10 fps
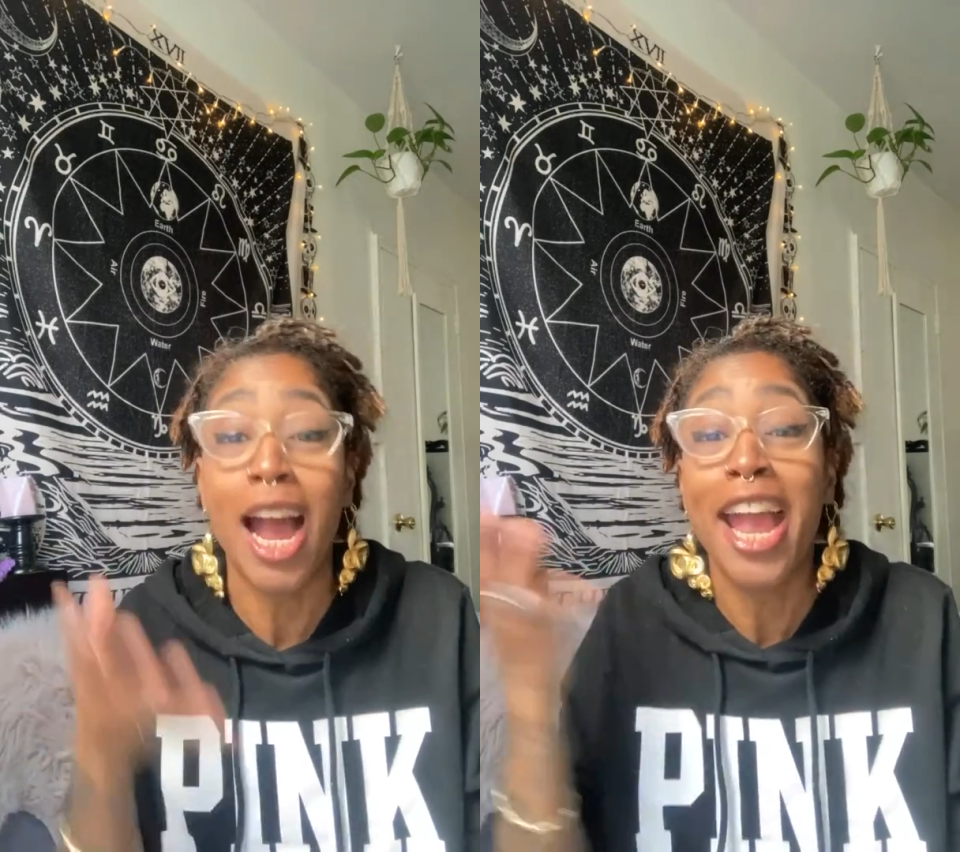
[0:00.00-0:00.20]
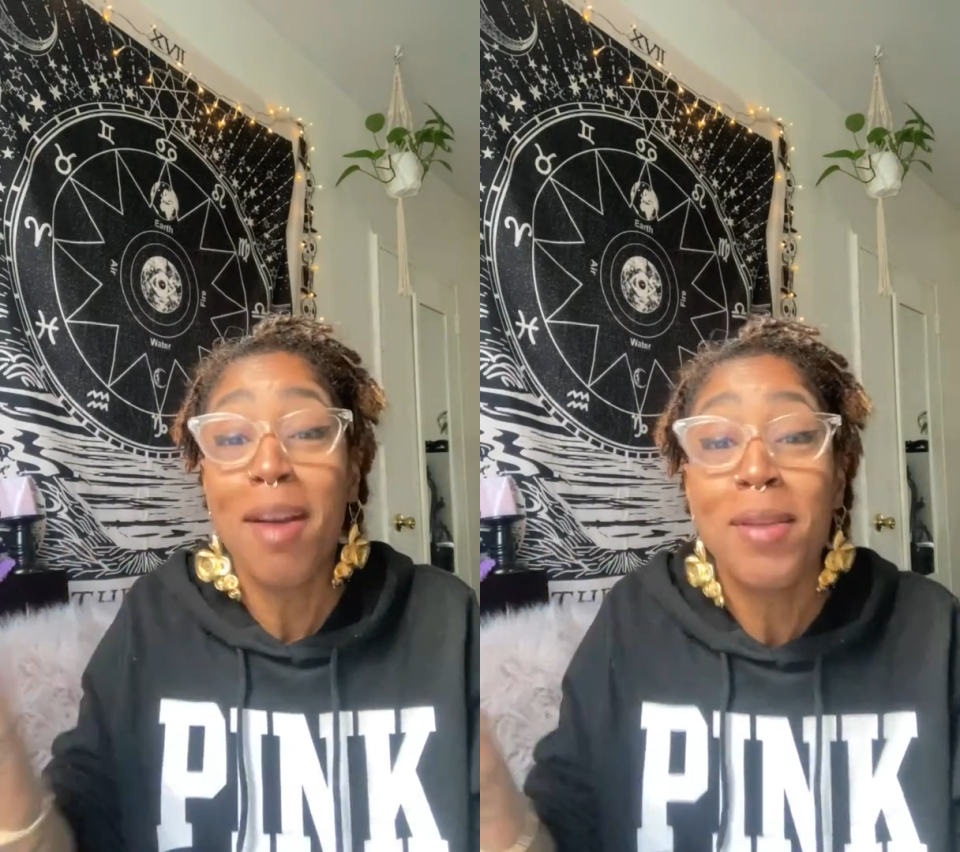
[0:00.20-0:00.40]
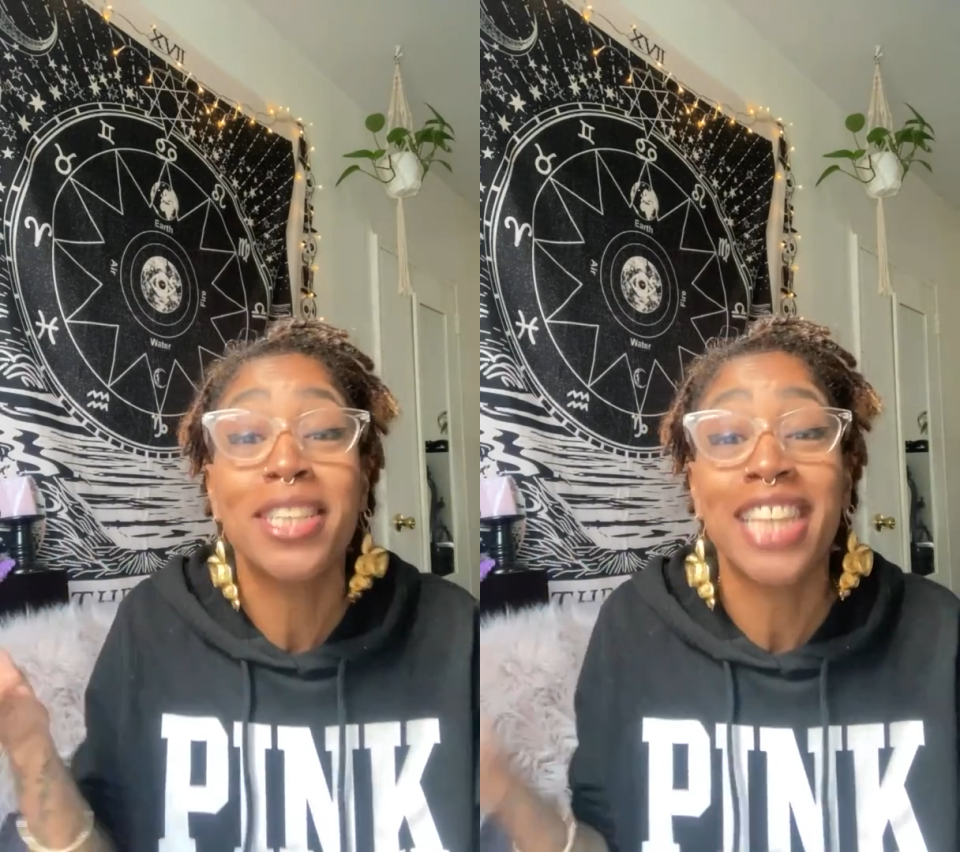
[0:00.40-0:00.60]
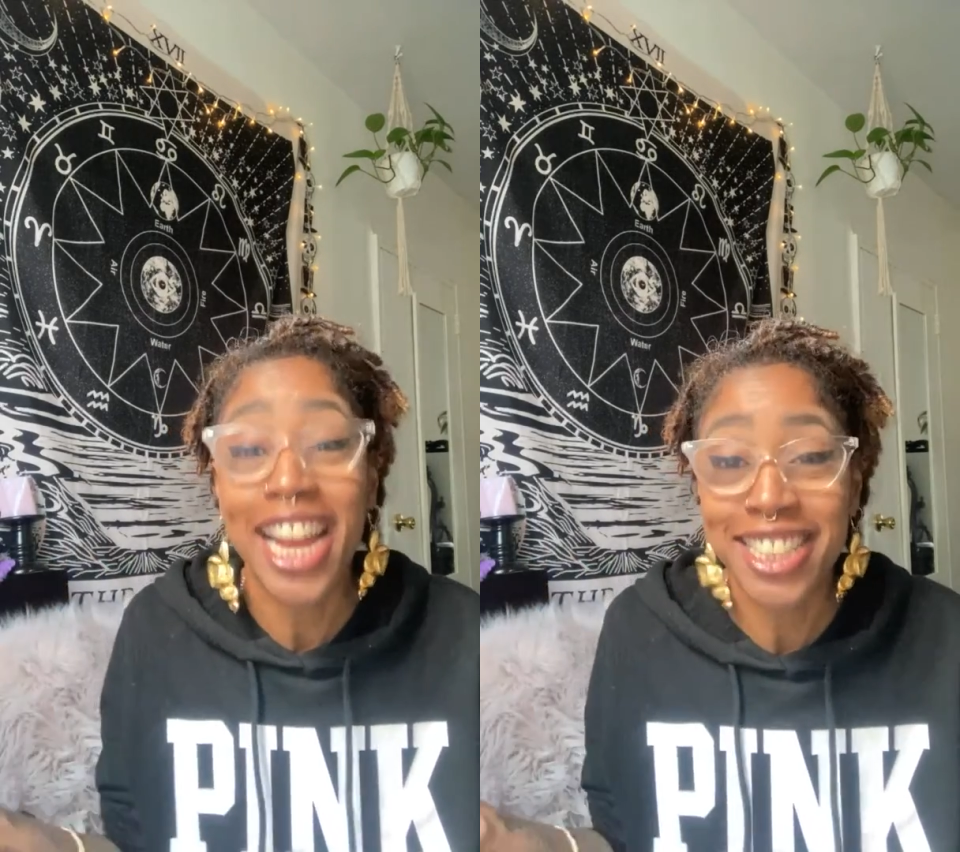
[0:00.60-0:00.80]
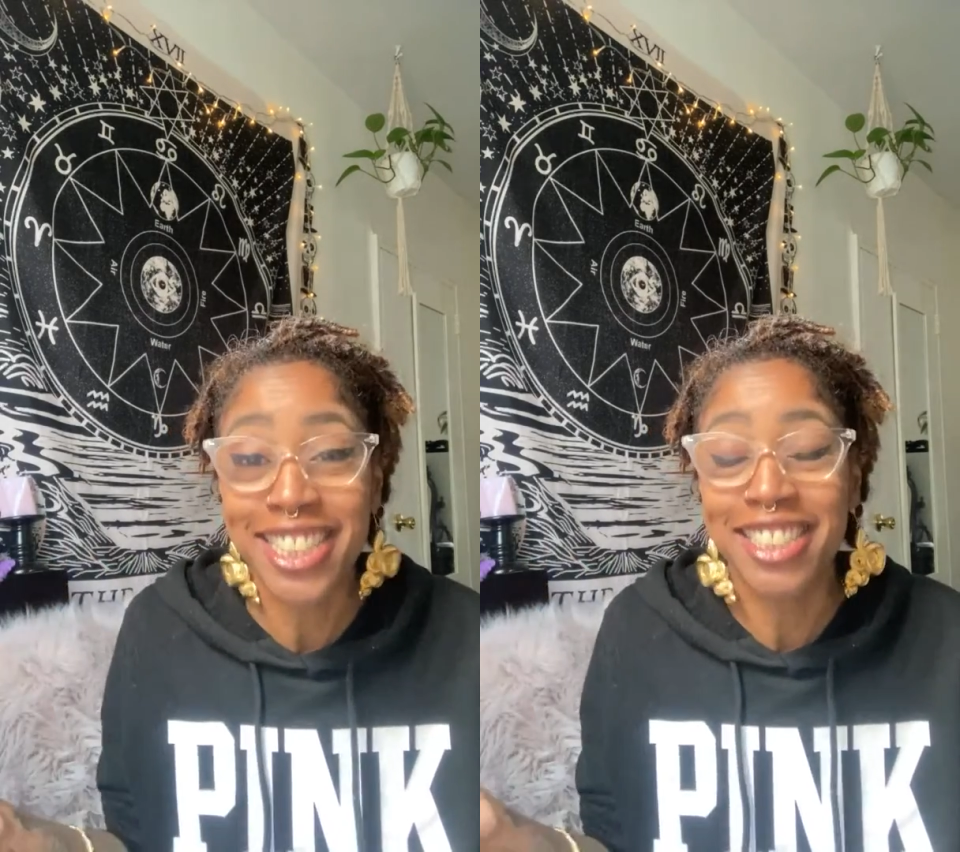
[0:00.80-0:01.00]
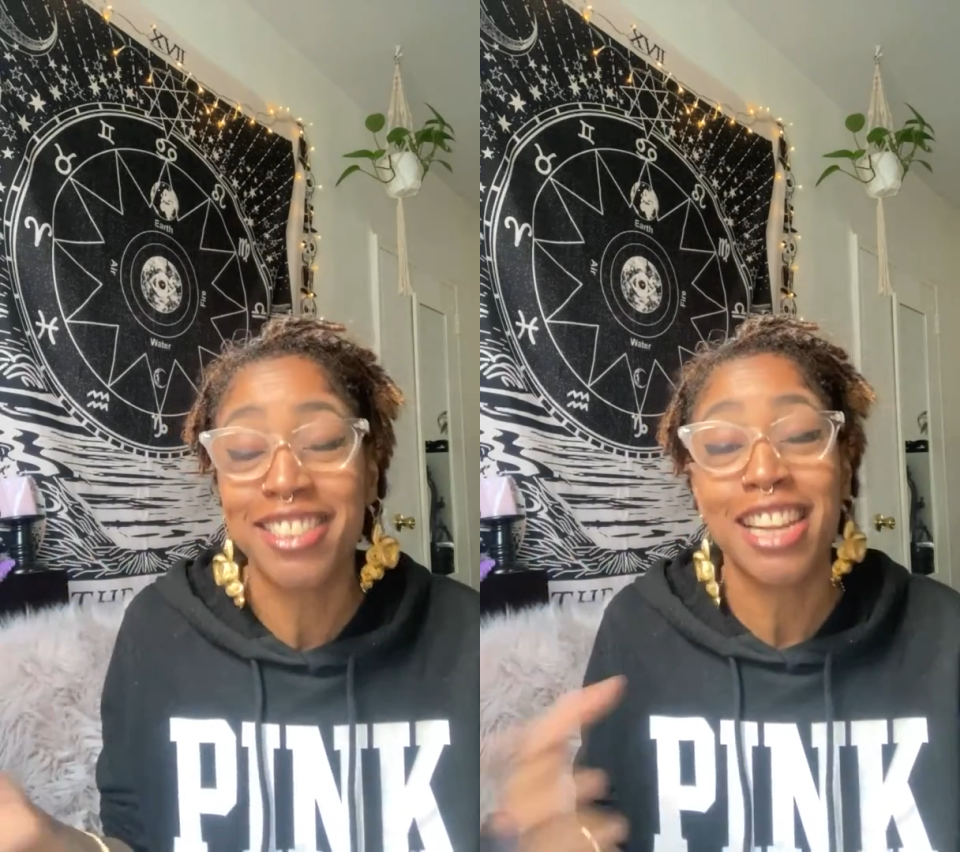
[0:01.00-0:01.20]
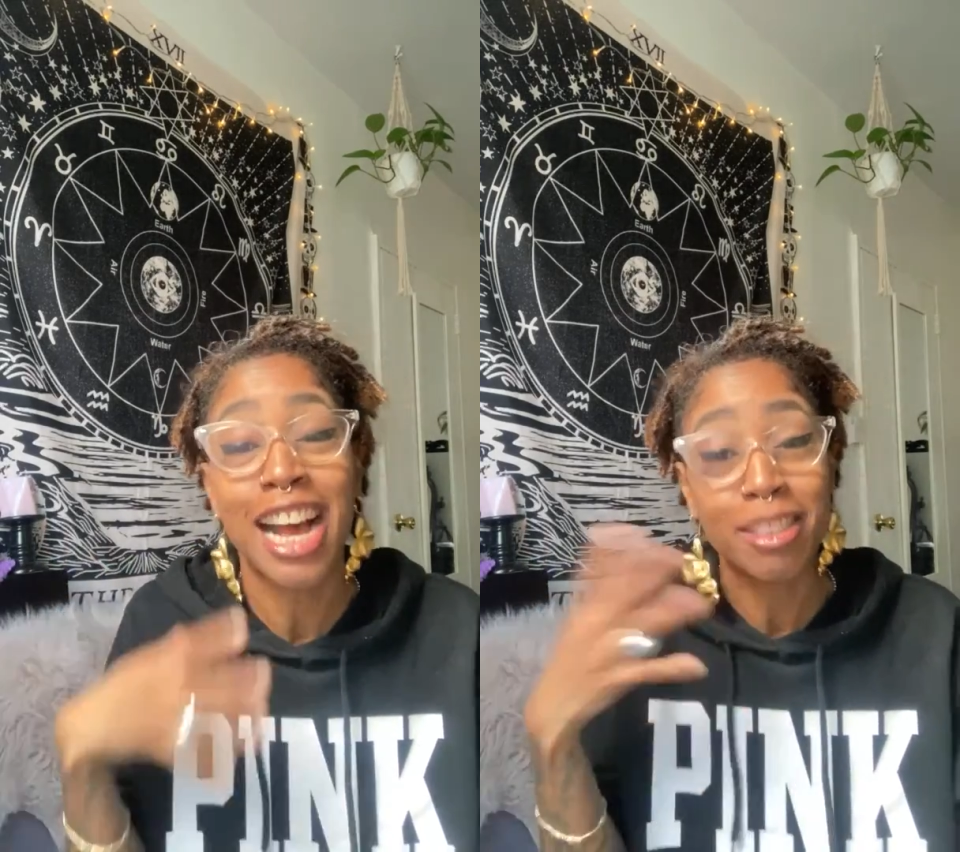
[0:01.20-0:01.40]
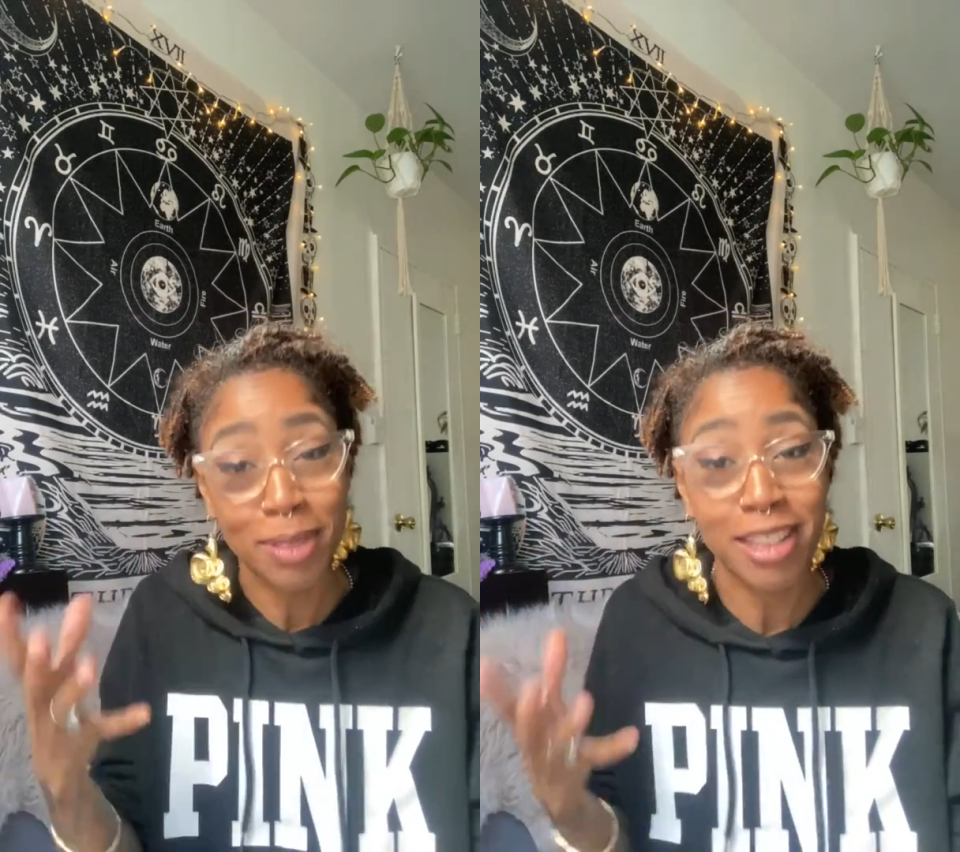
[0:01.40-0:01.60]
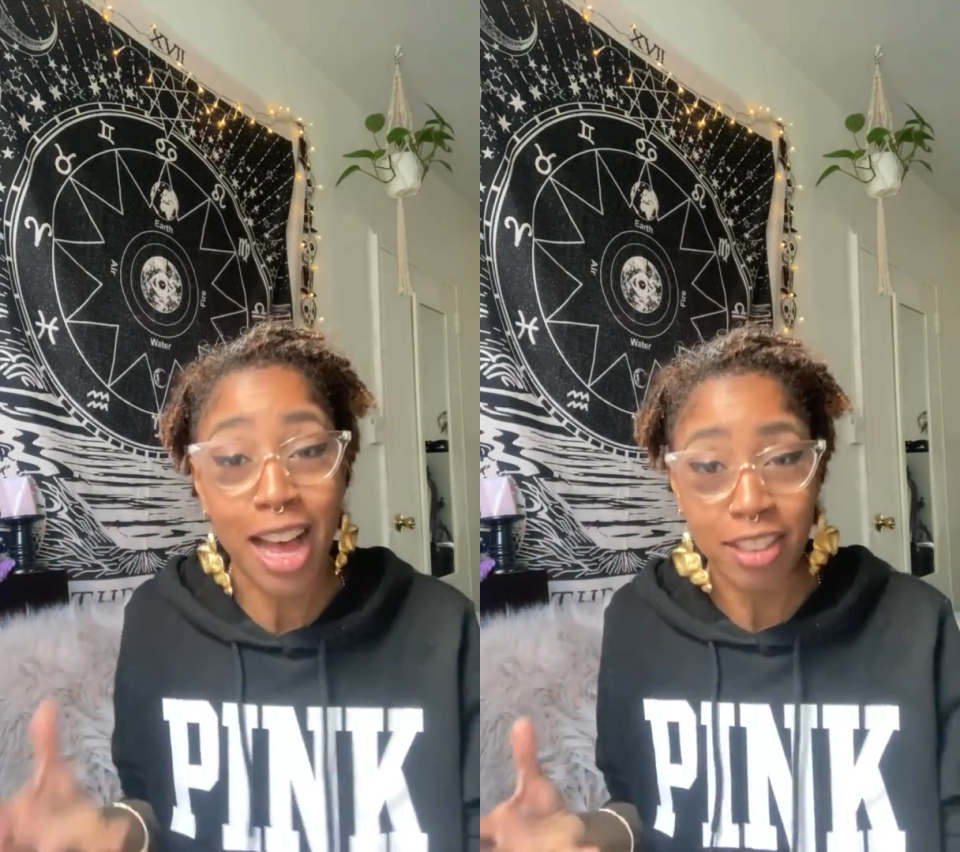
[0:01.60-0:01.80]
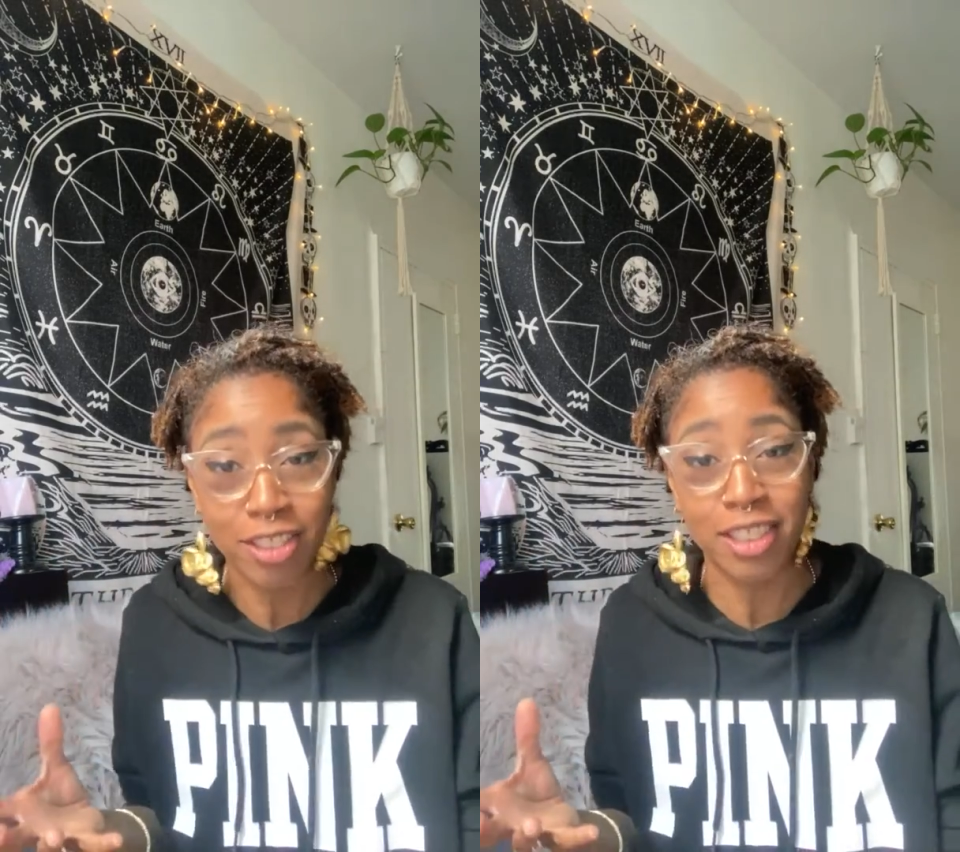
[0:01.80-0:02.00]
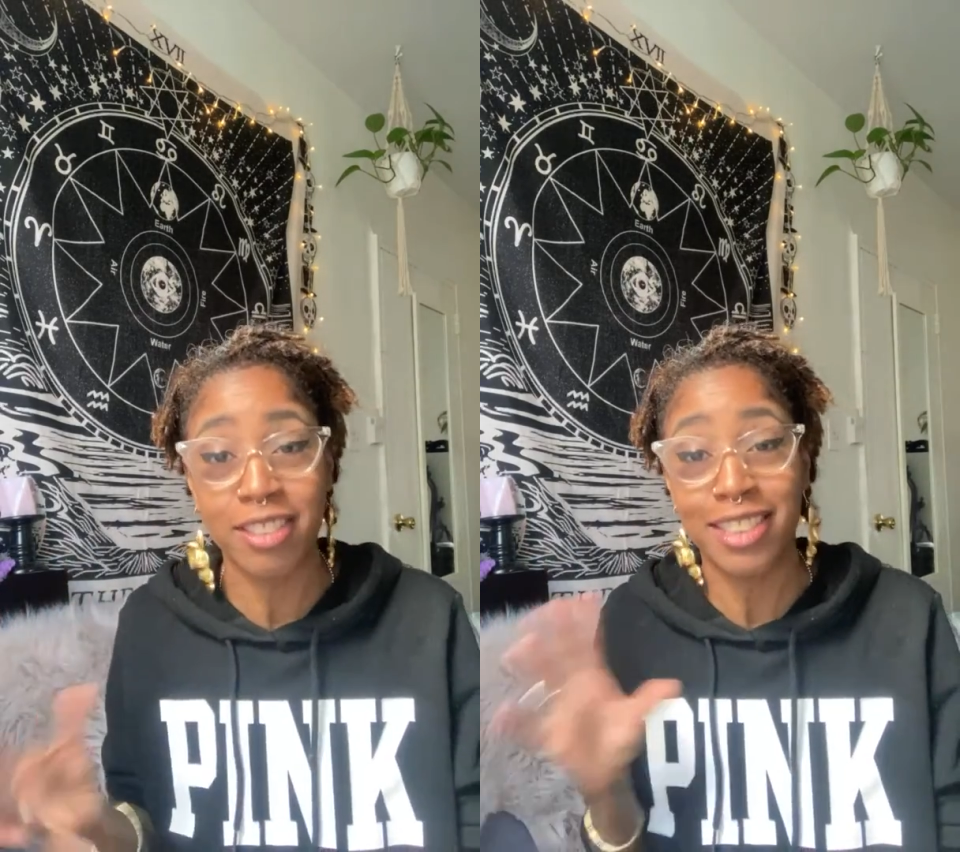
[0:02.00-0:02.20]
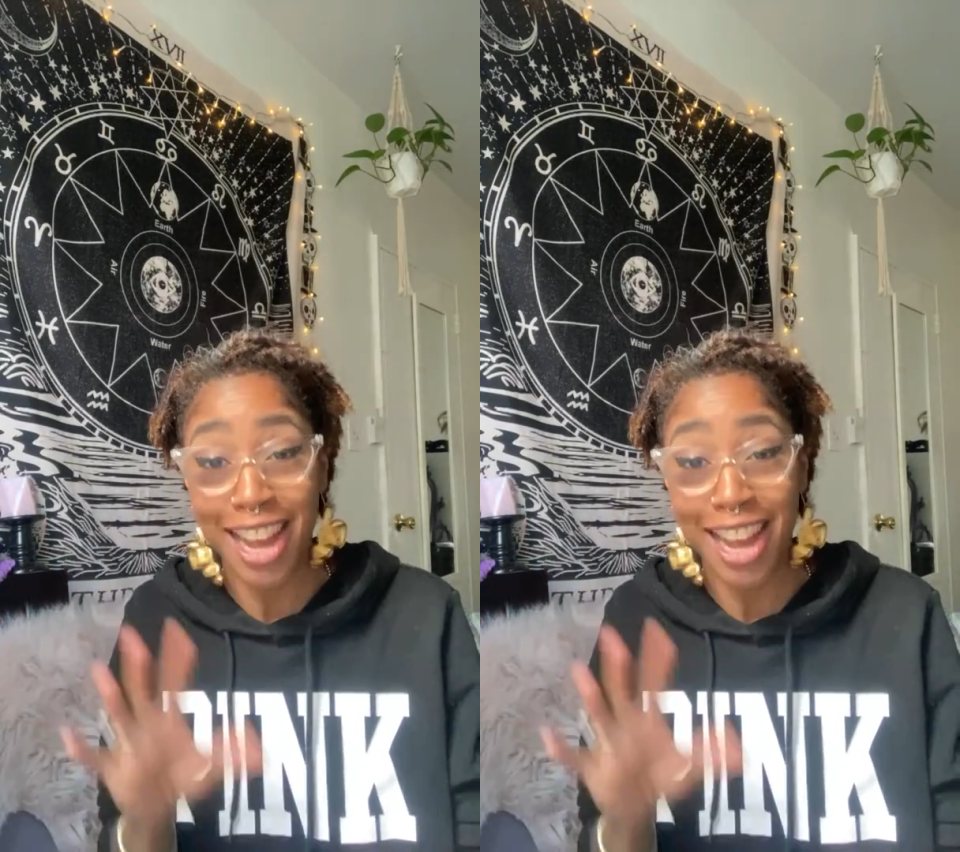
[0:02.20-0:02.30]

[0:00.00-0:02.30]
I am a licensed cosmetologist.